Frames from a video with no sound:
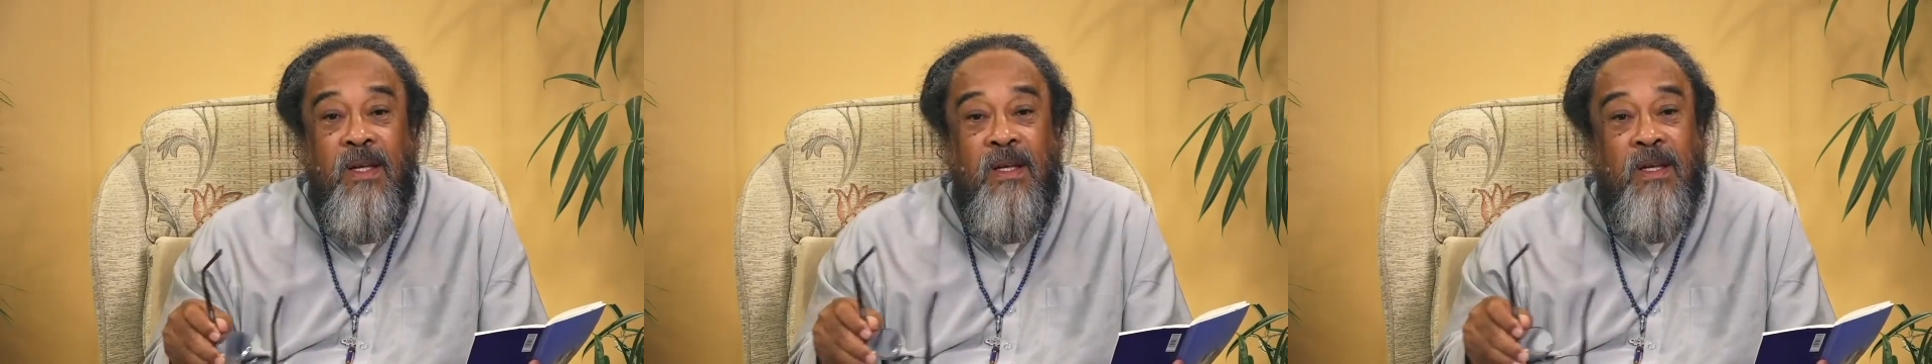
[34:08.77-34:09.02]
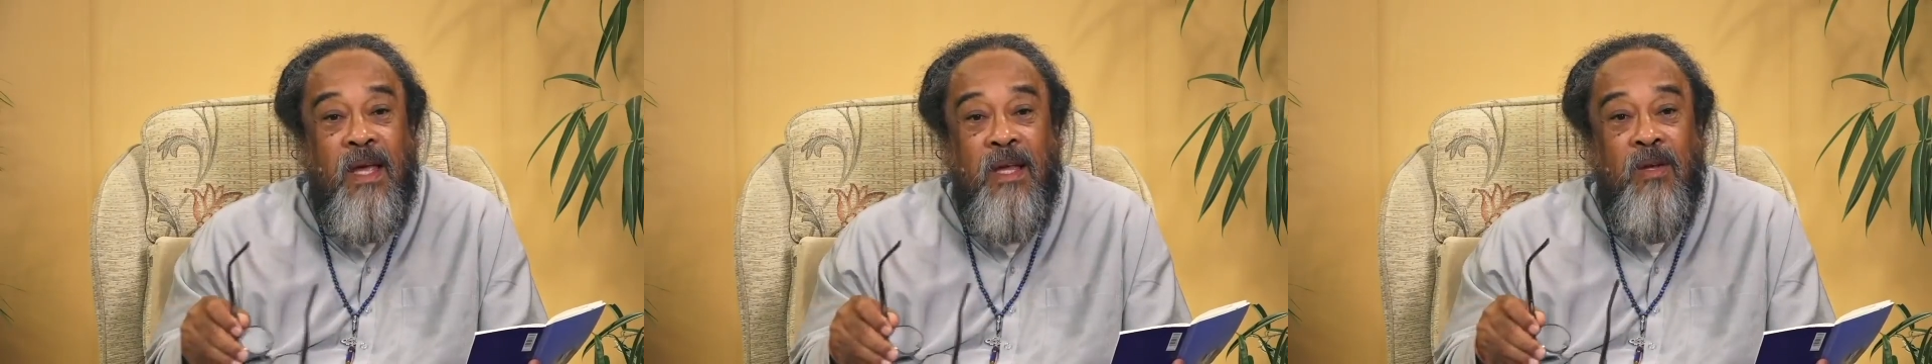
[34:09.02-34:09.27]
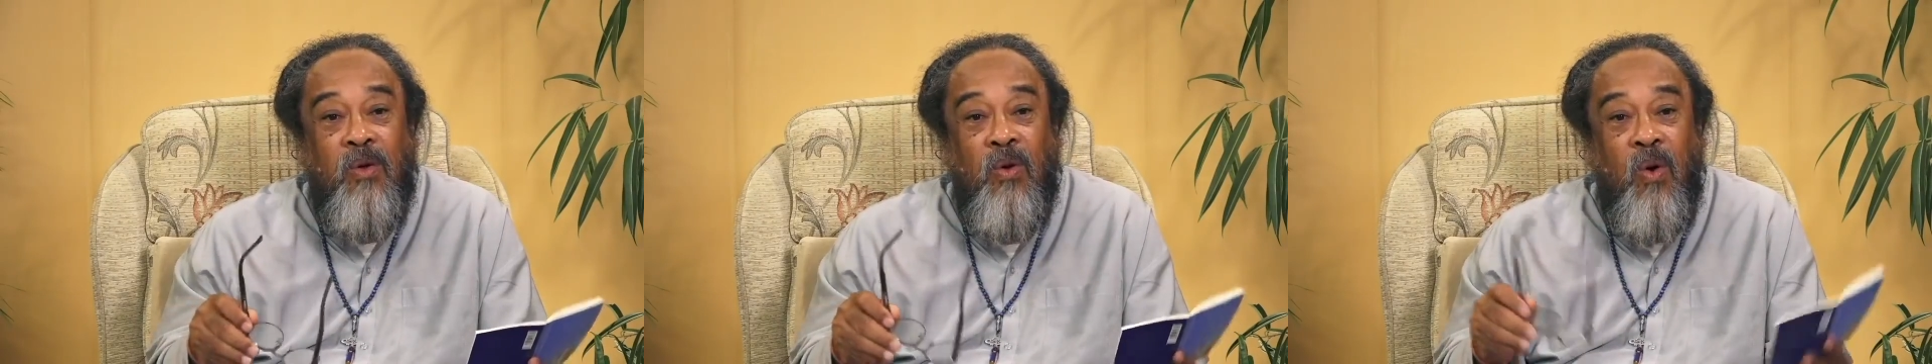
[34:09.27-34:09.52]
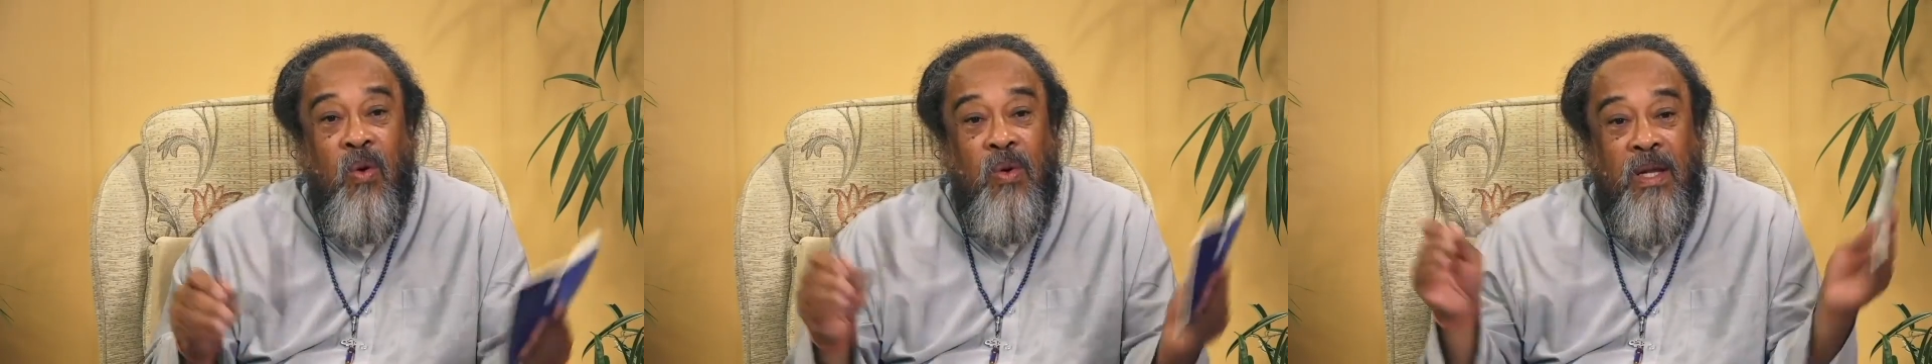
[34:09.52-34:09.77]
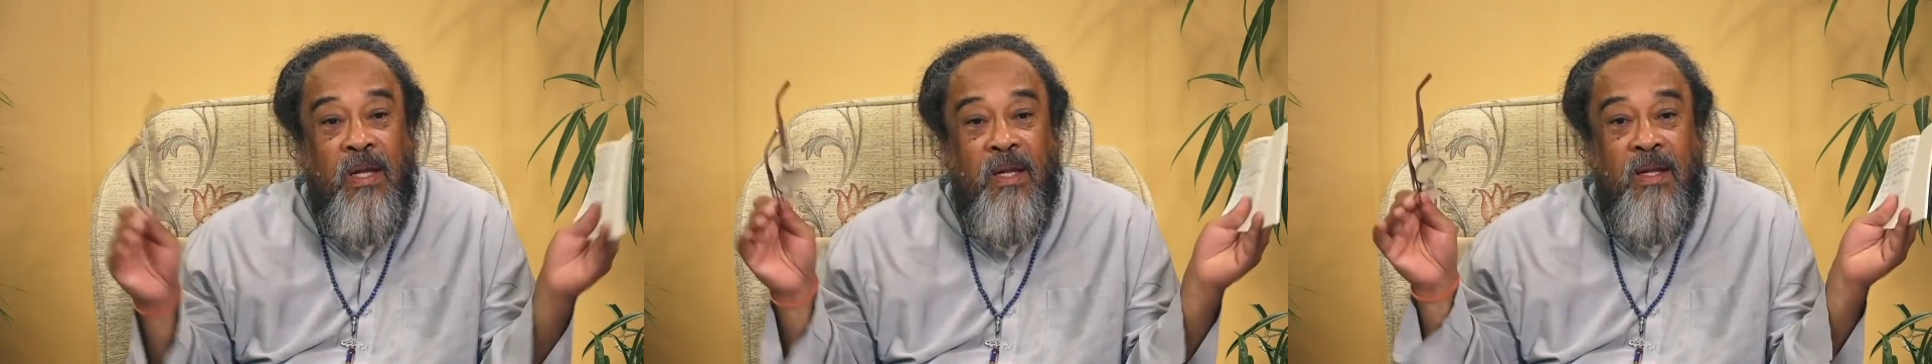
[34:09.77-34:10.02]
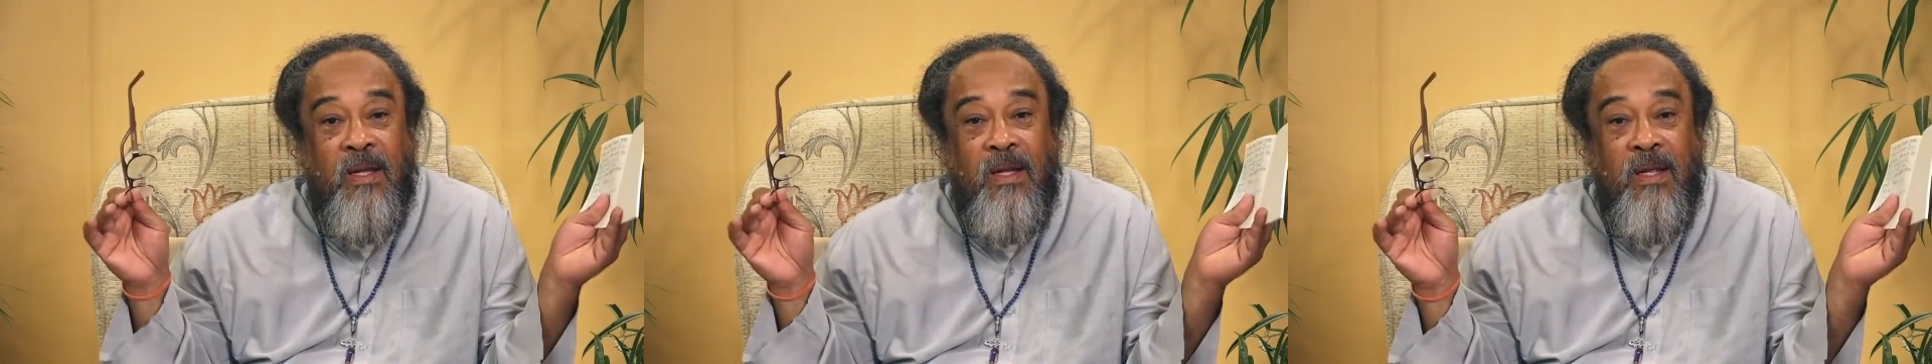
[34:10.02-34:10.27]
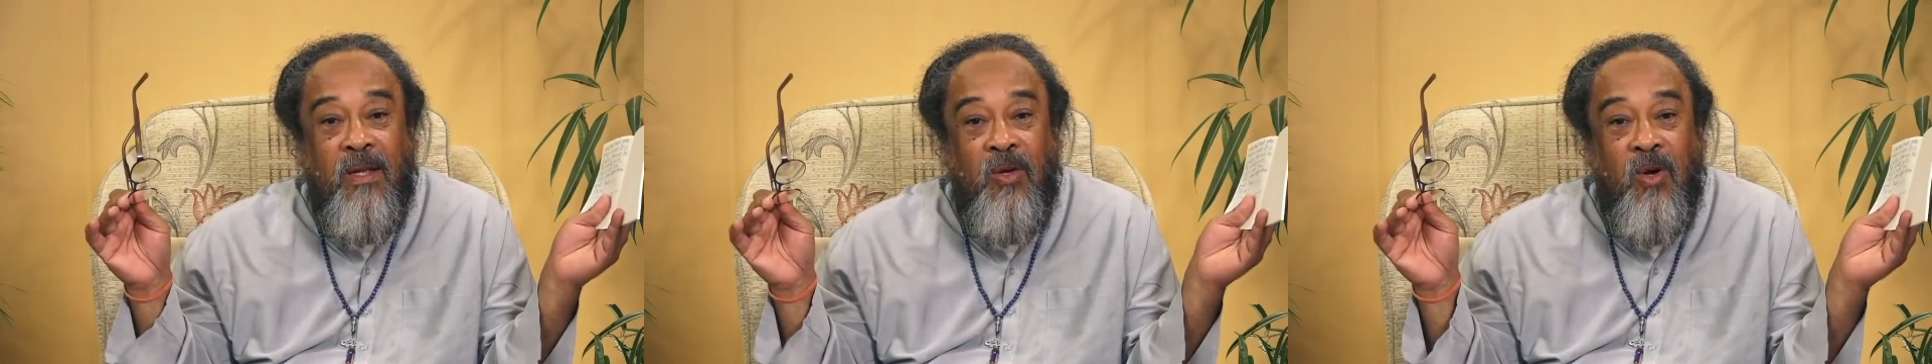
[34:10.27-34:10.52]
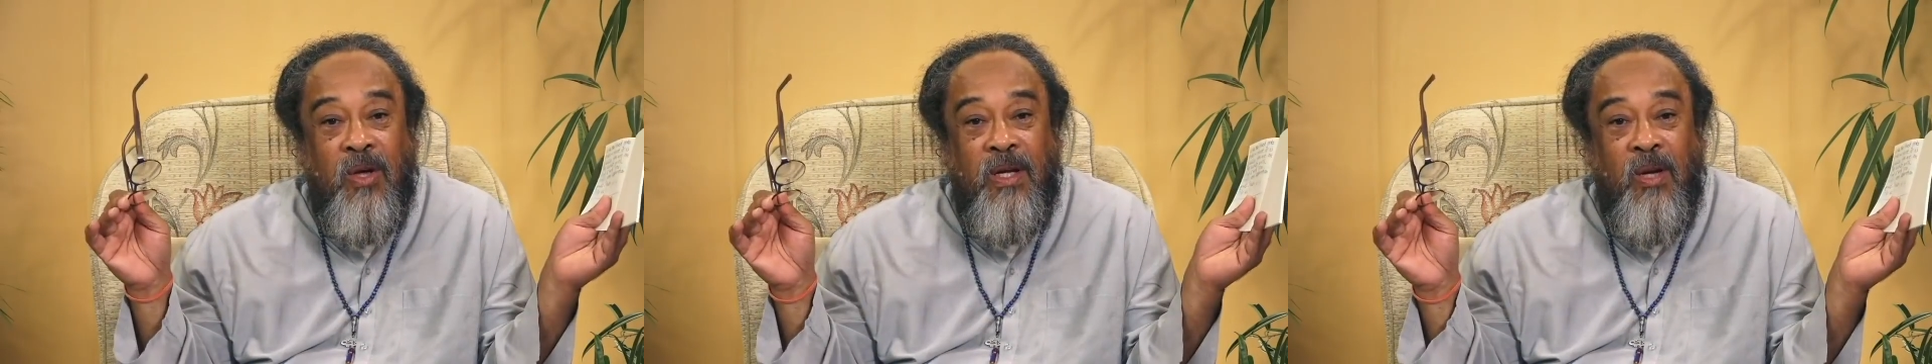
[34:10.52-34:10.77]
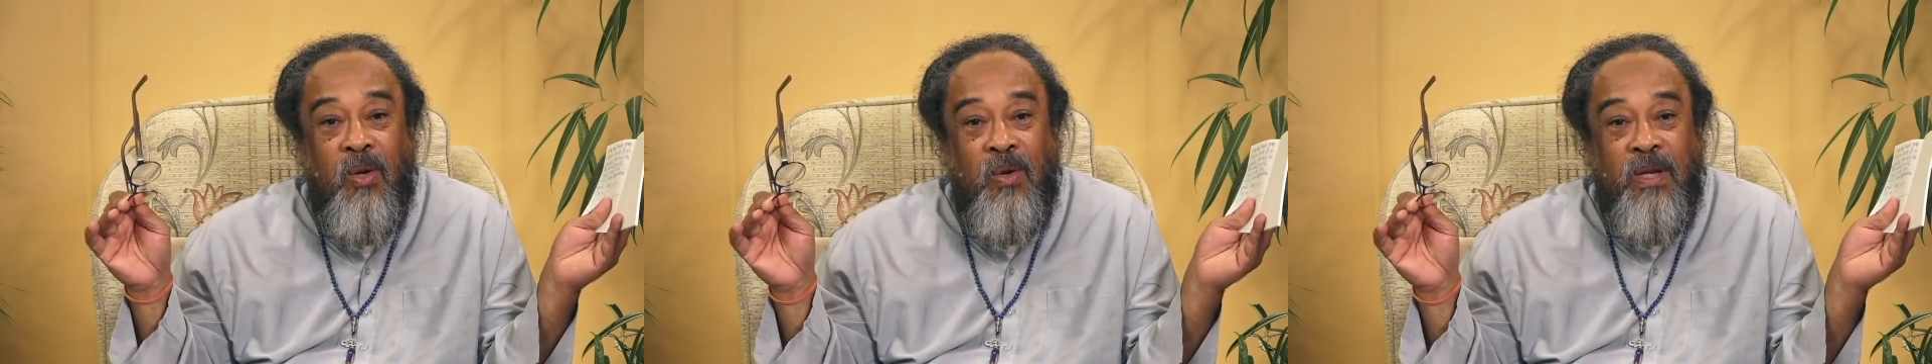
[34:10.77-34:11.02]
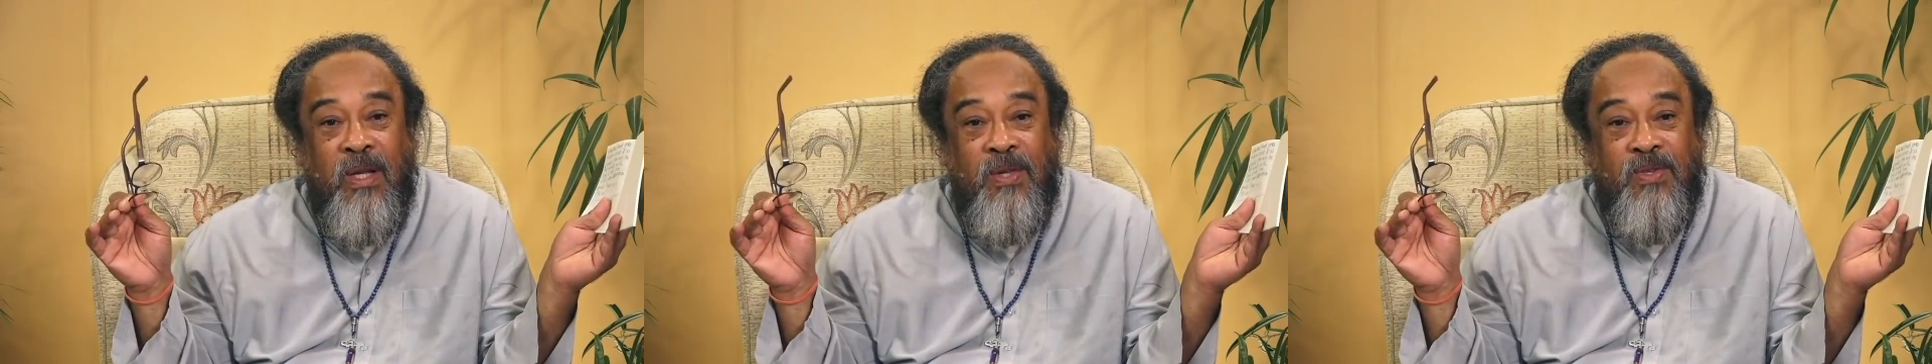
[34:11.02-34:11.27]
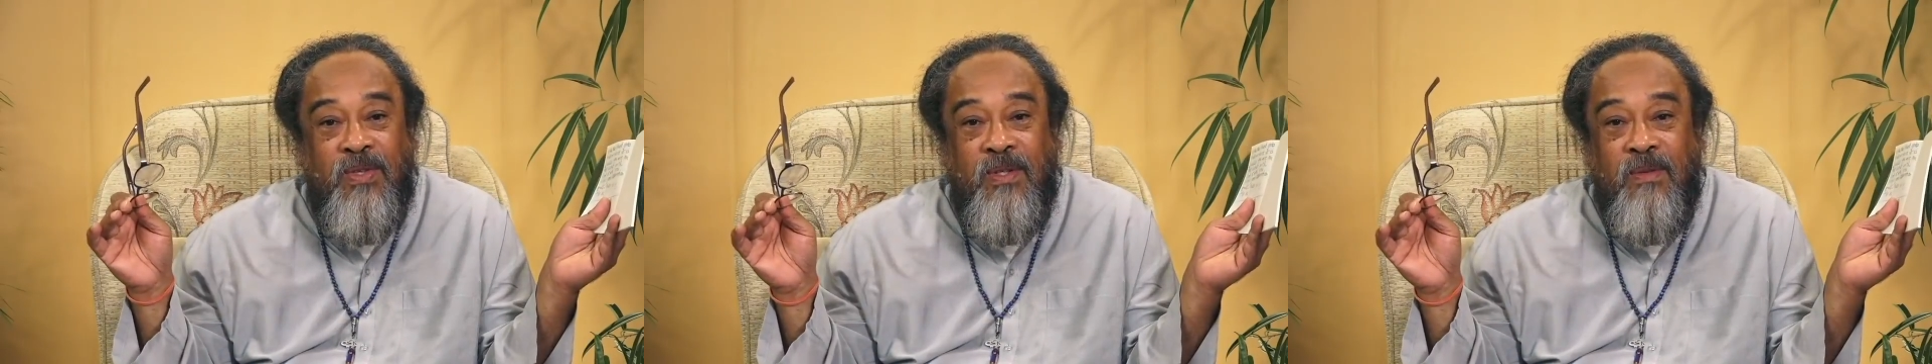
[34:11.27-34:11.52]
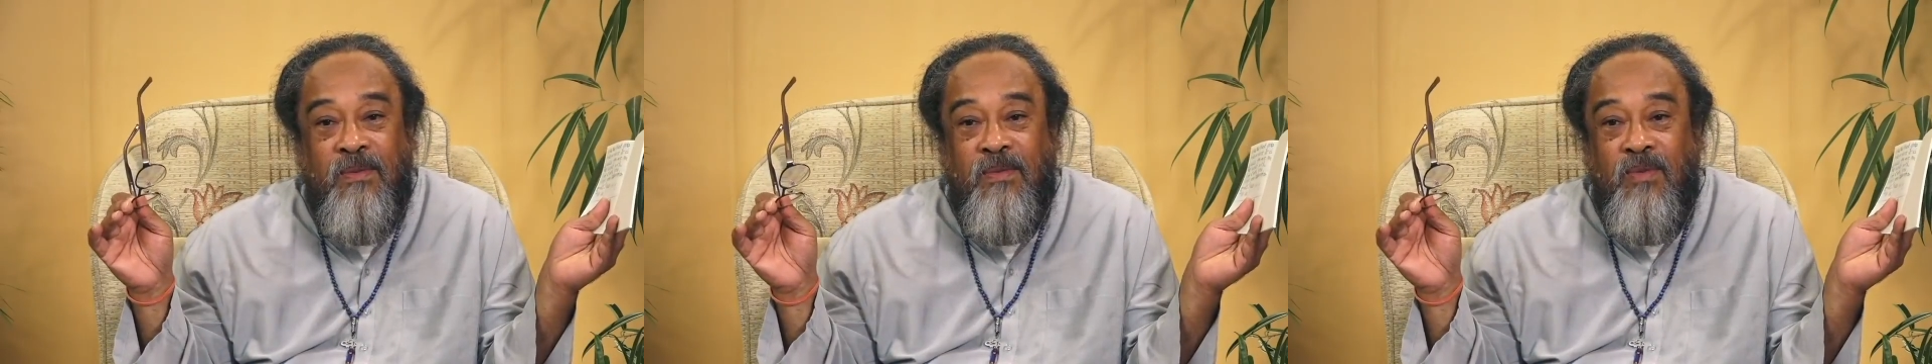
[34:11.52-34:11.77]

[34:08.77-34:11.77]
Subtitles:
And then only God alone is,